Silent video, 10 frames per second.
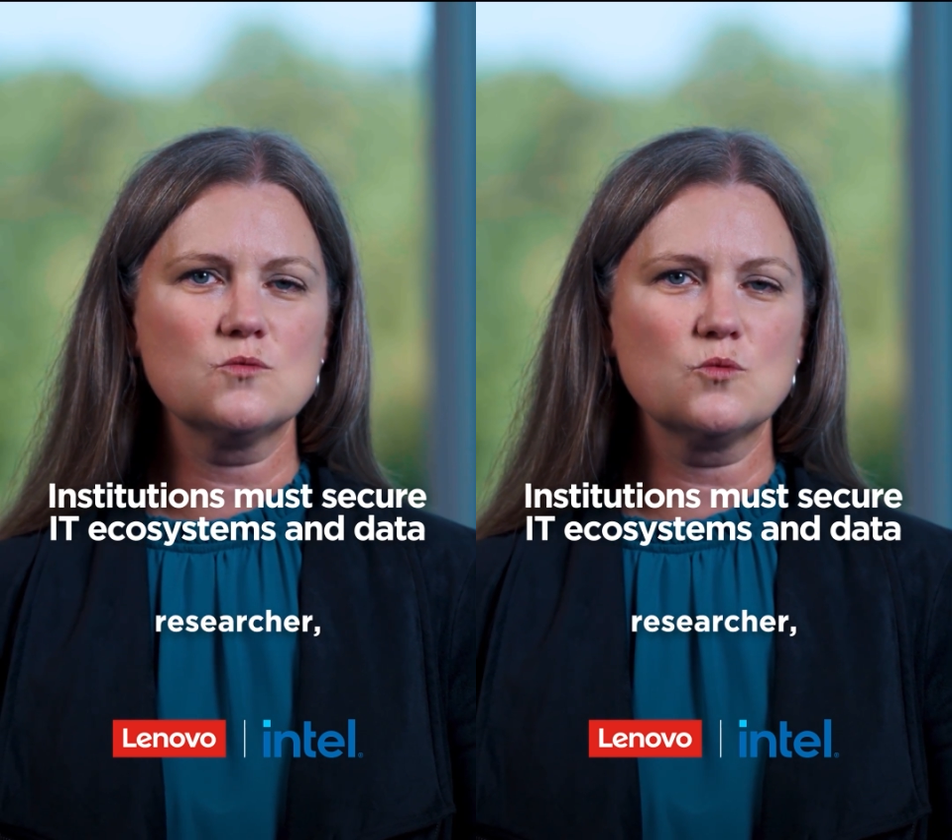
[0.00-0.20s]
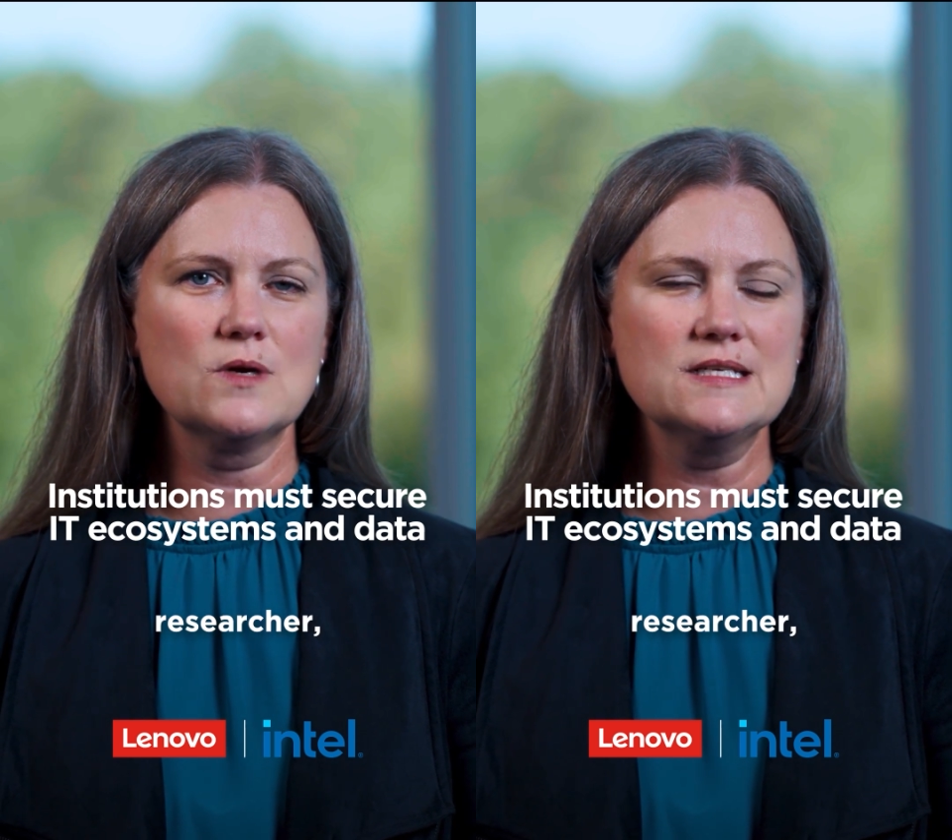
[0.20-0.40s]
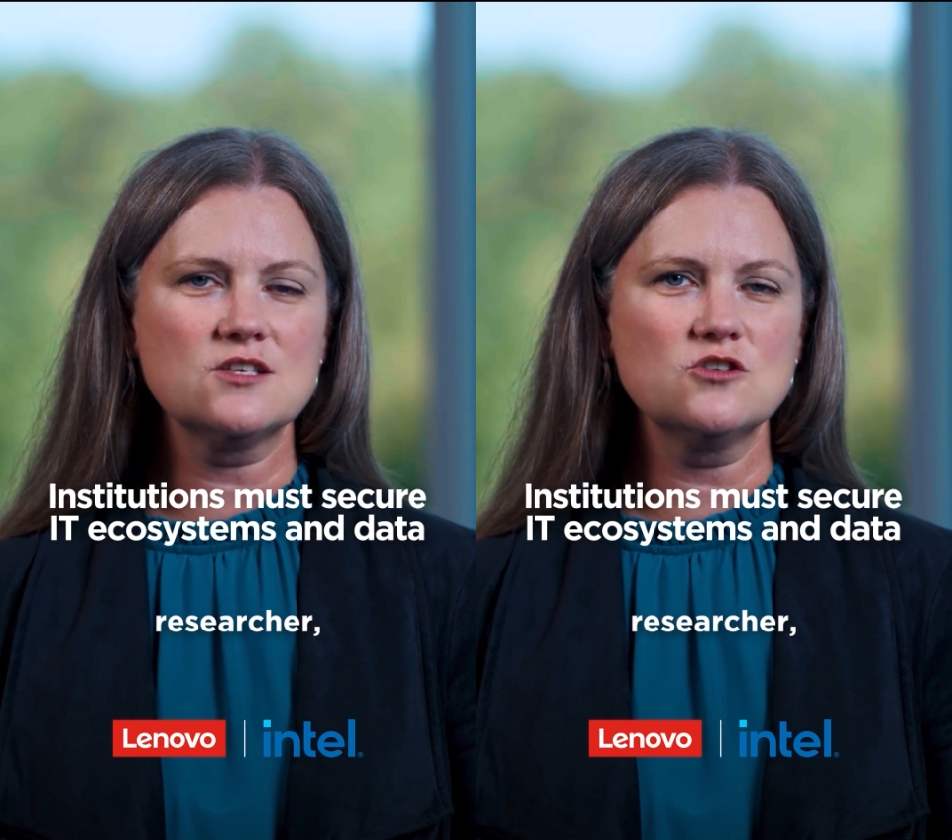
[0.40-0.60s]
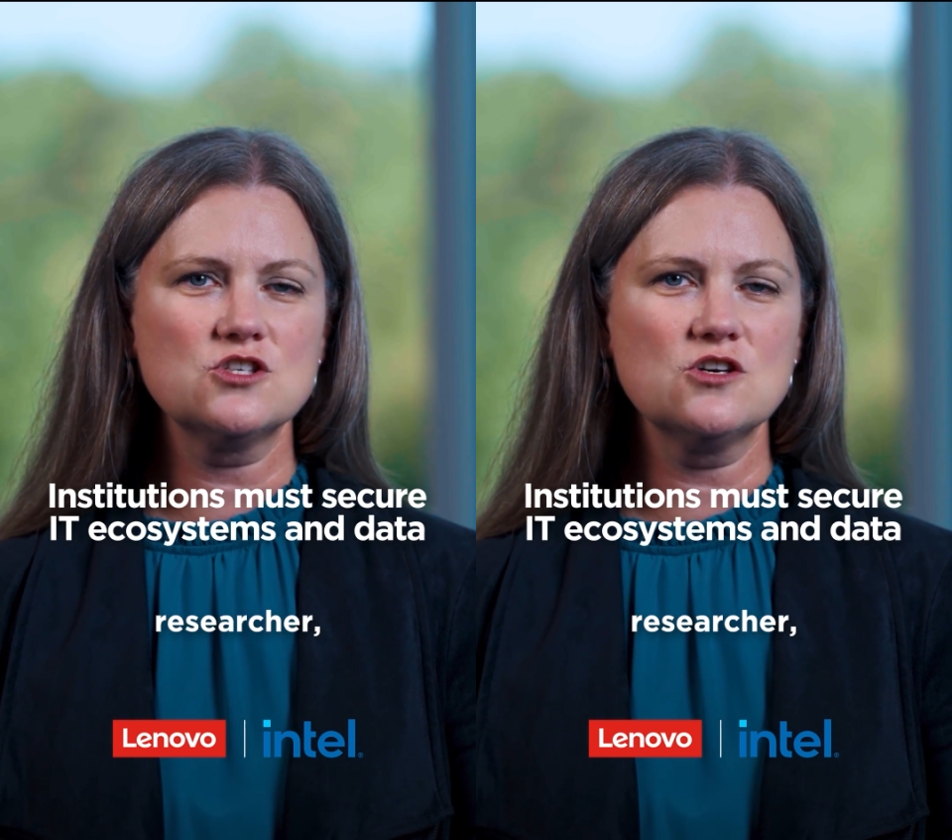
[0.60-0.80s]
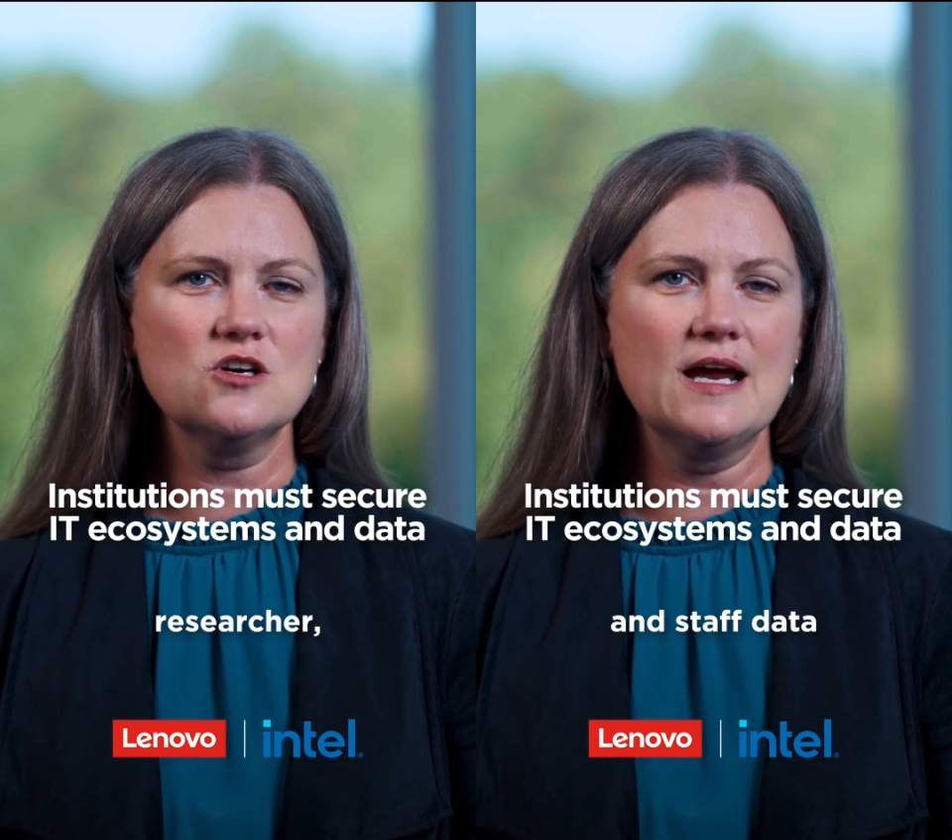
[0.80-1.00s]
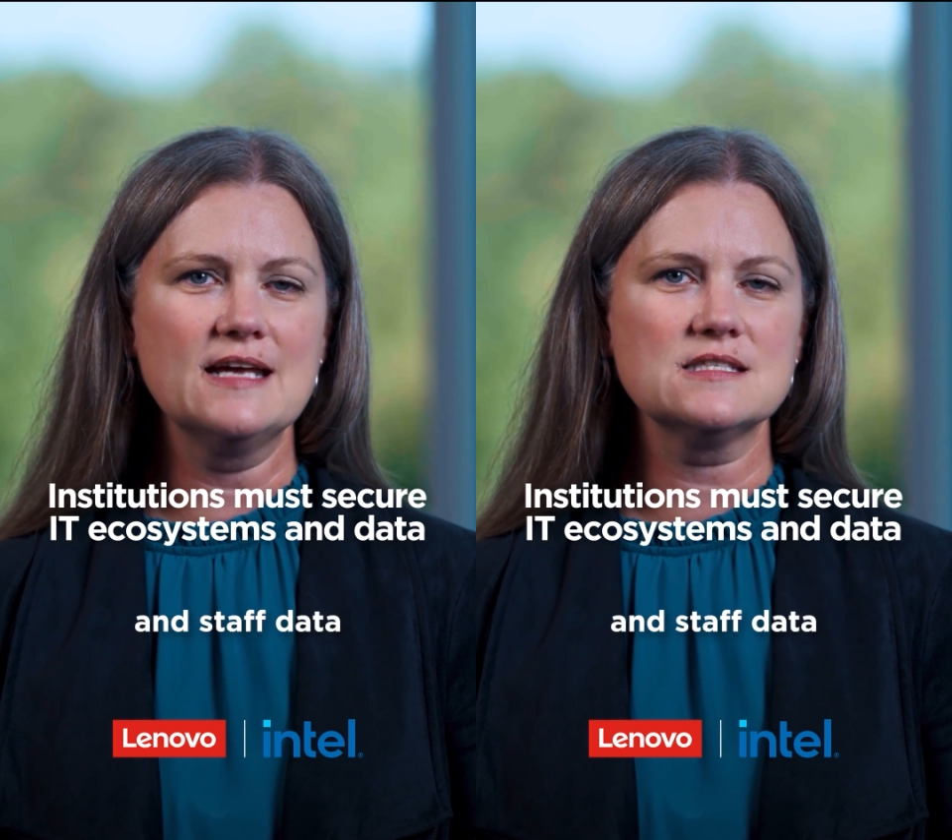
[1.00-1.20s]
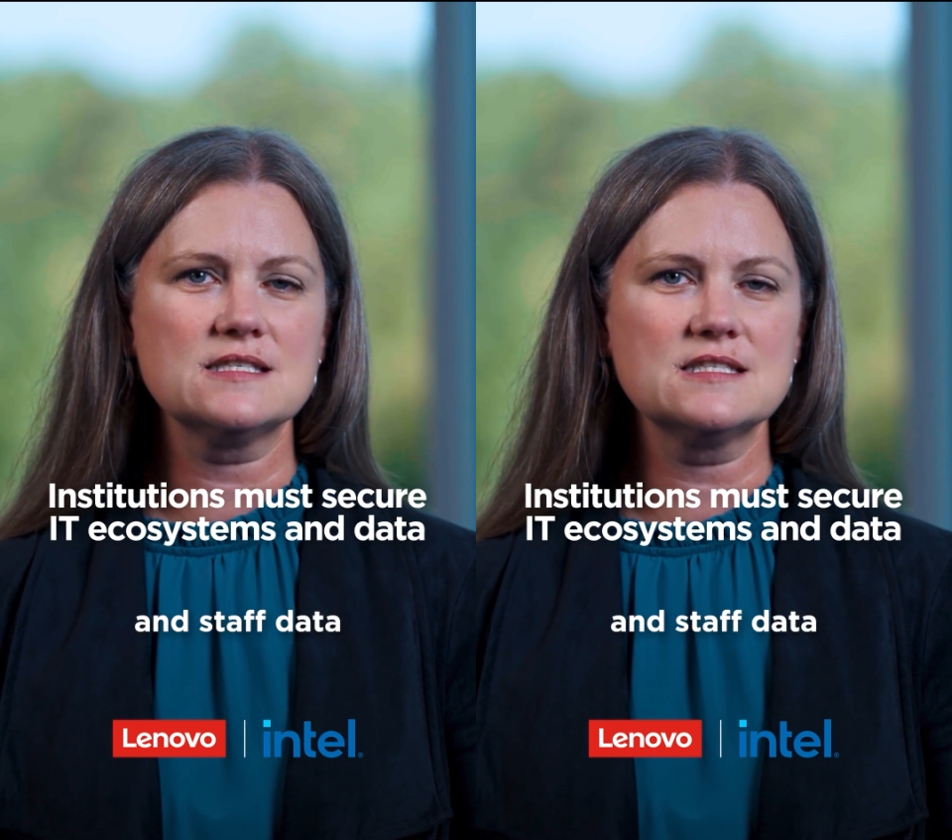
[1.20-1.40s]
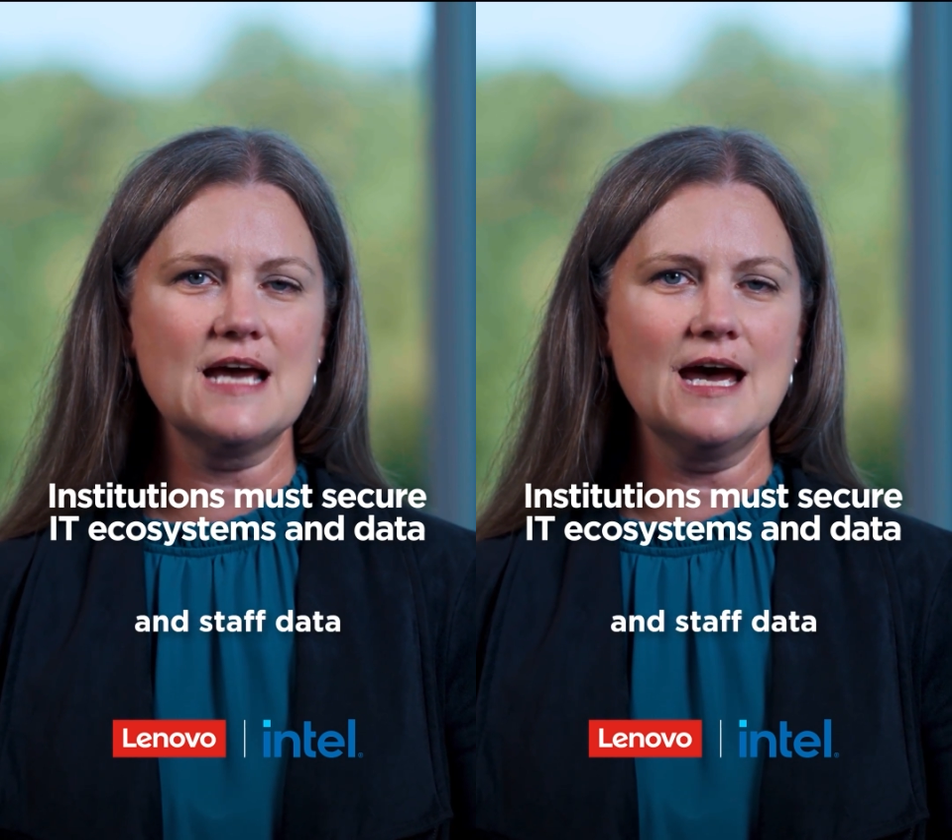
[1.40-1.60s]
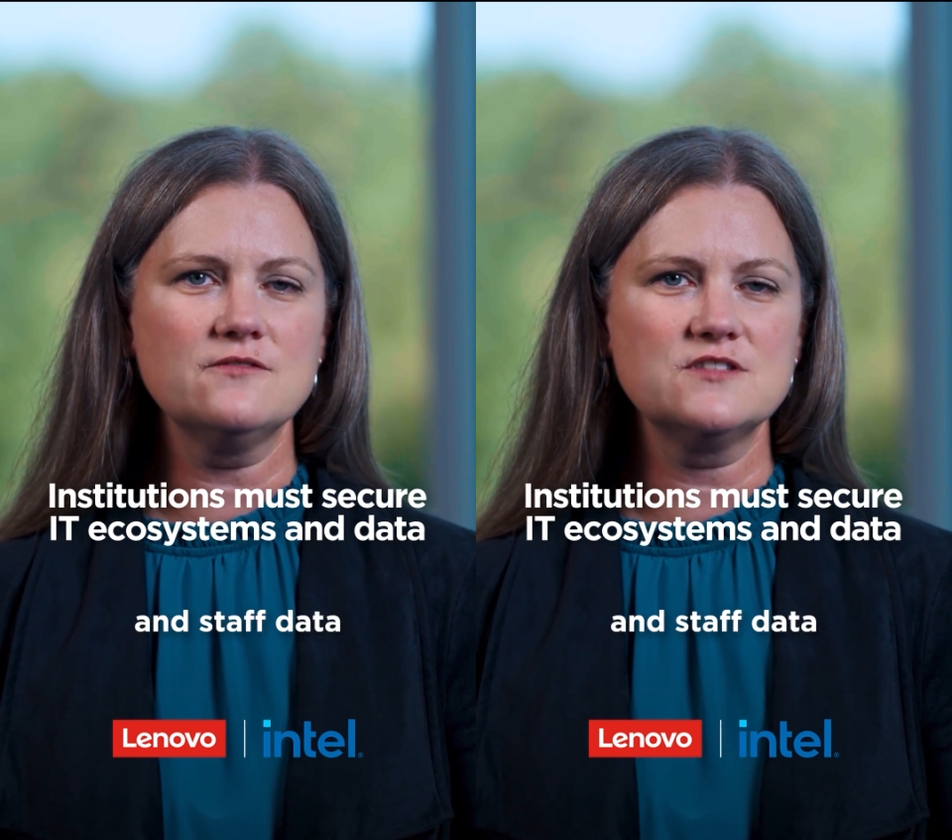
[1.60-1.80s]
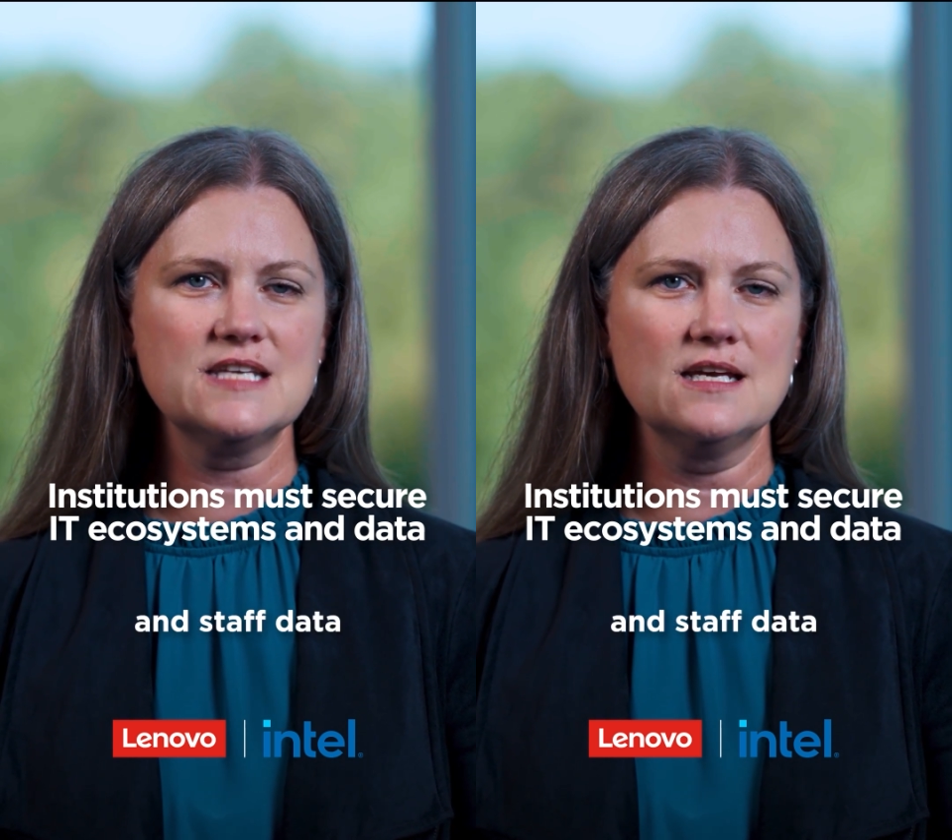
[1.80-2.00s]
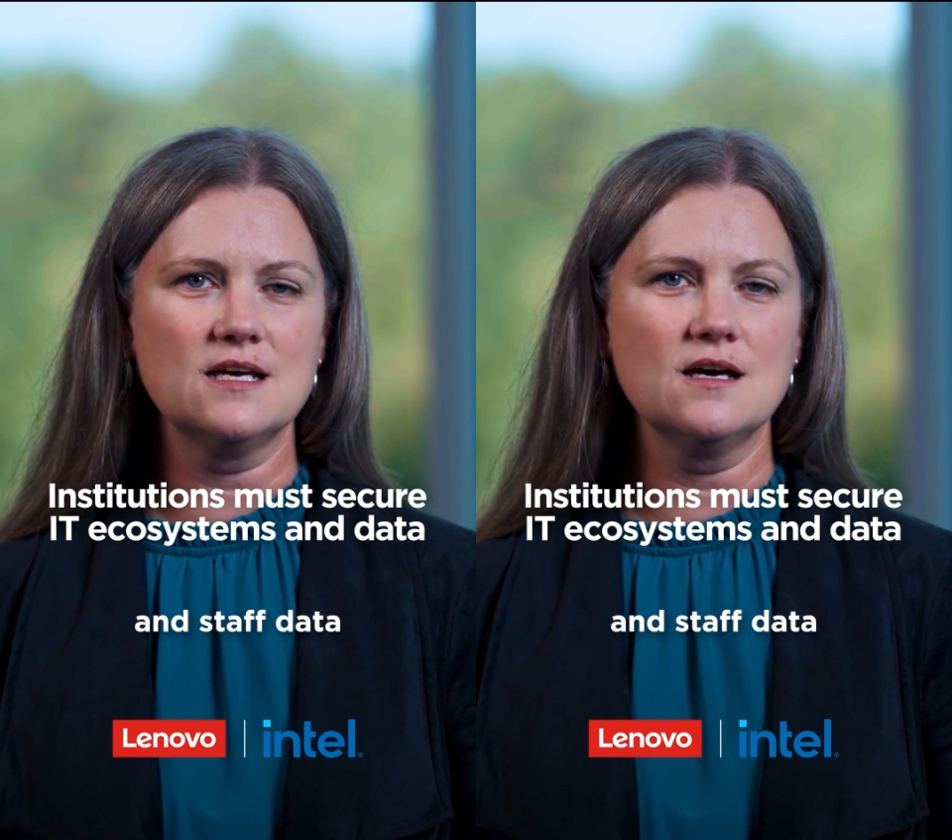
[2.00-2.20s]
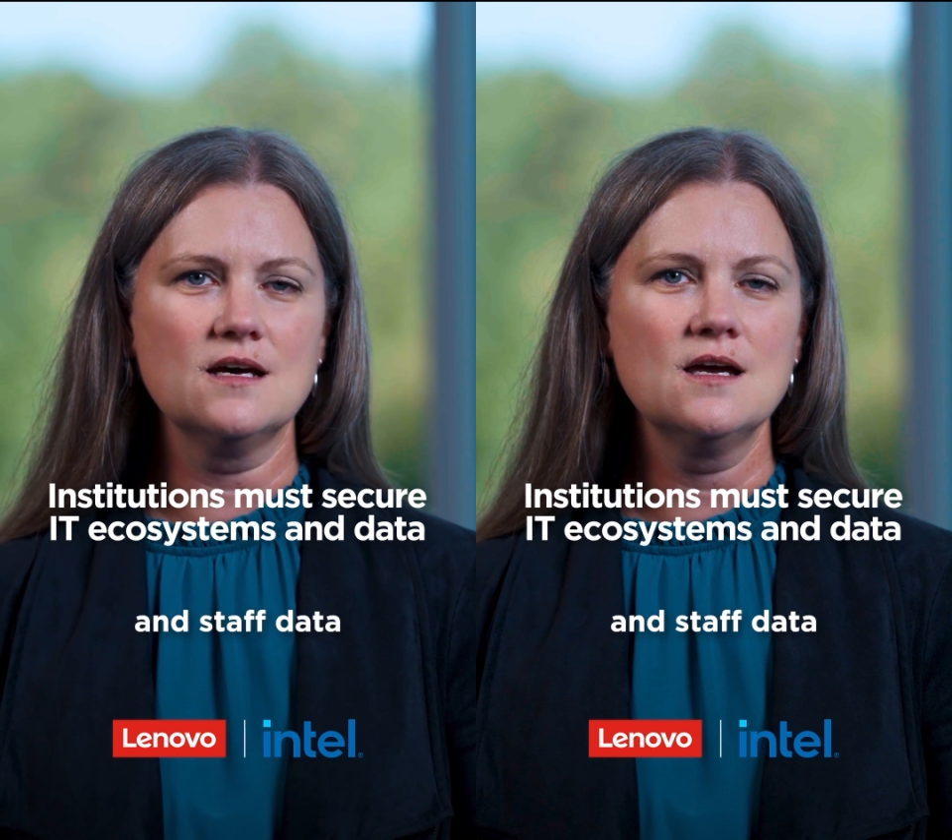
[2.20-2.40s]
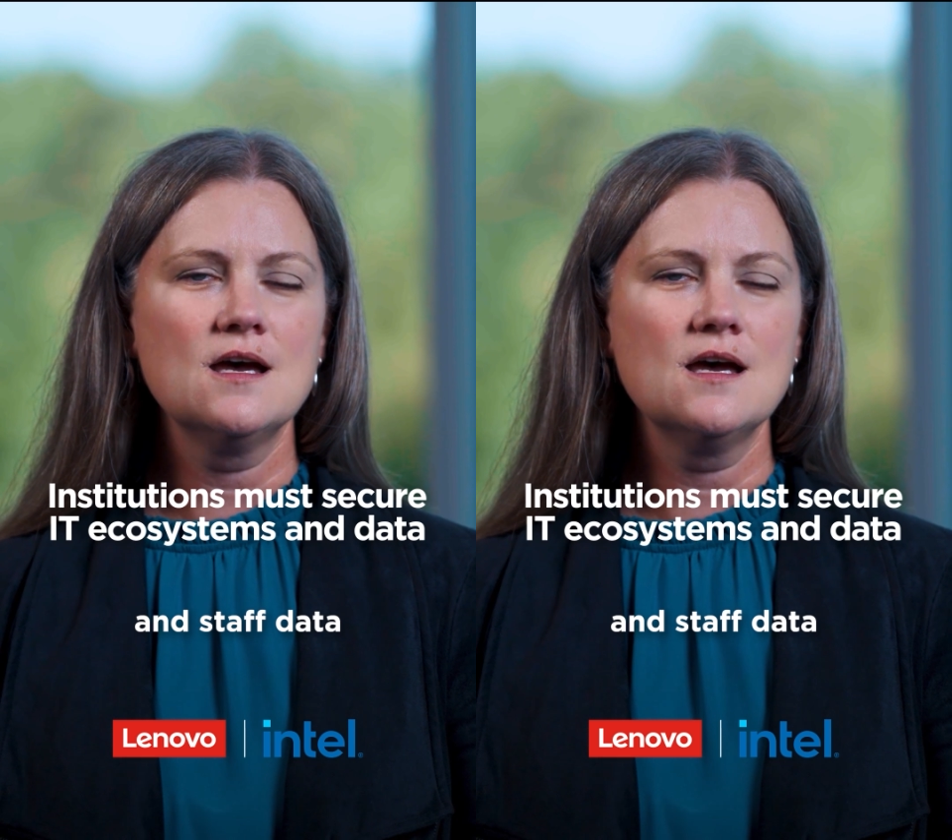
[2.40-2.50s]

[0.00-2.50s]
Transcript: researcher, and staff data